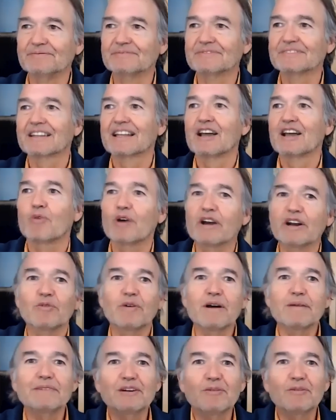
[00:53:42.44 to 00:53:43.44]
what do
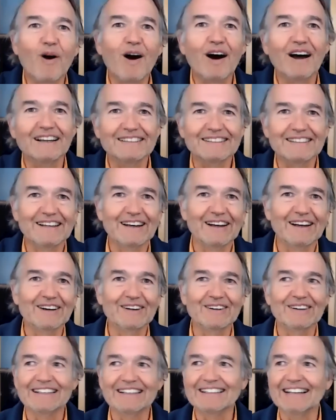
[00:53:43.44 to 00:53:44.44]
women want you know
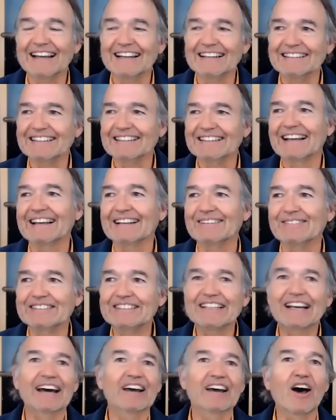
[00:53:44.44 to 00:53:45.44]
and, and and she
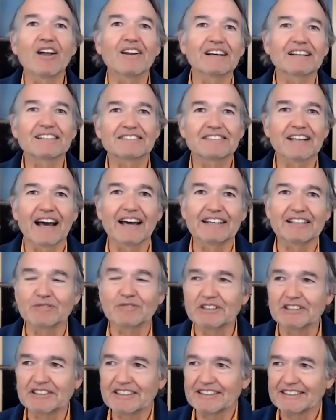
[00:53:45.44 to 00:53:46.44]
got all excited when
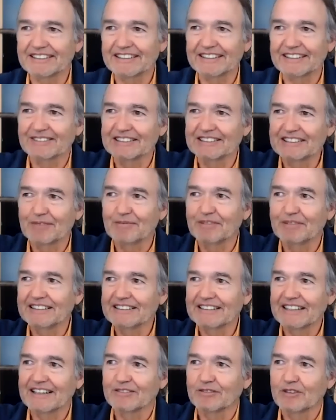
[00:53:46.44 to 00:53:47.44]
she when somebody
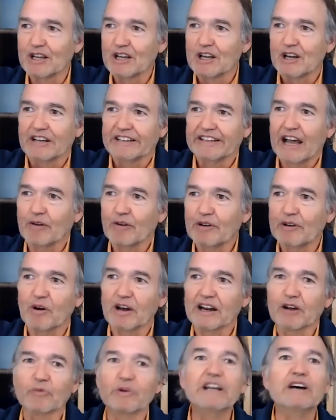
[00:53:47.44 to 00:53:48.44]
said yeah we want a
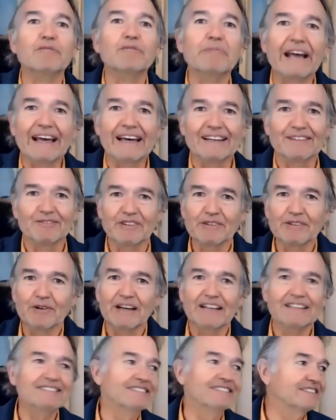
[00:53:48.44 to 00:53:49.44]
real man we want
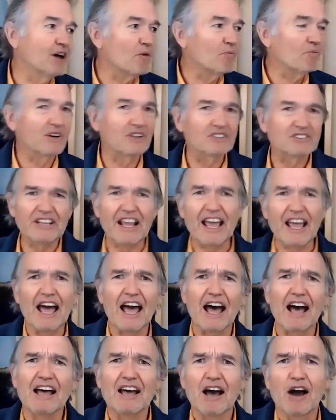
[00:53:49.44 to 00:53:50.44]
and oprah goes yeah
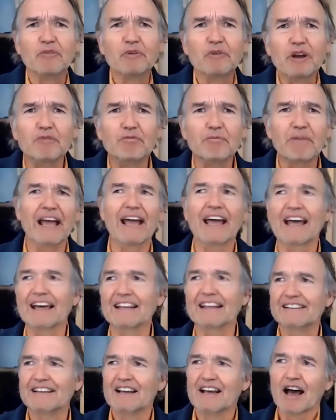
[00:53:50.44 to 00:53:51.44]
a real man
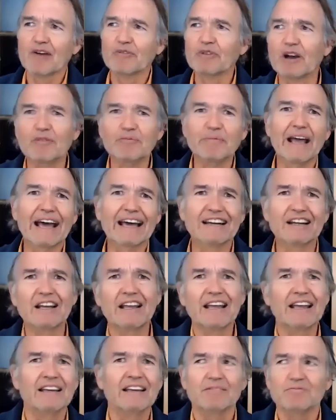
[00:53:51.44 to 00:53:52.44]
a real man
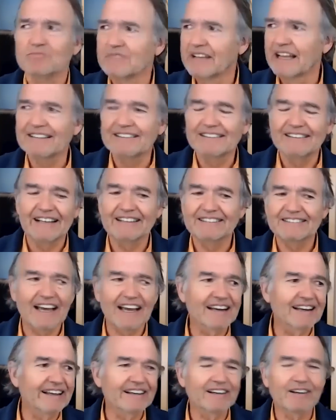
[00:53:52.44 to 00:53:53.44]
and it's kind of
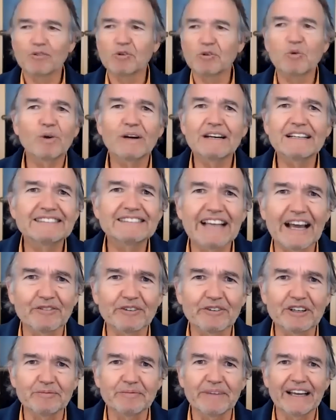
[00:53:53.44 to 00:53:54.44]
like, well, what is that real
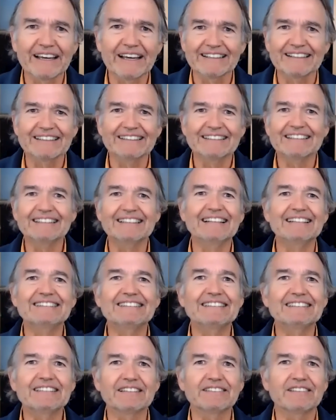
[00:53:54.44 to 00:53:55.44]
man? And then she
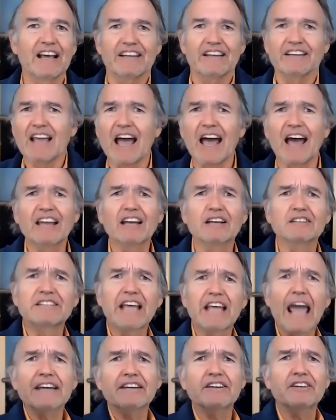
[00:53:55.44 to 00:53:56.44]
says, yeah, he'll
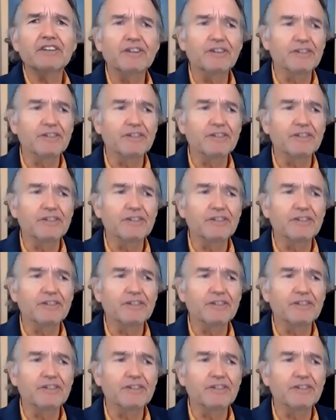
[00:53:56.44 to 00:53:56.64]
take you.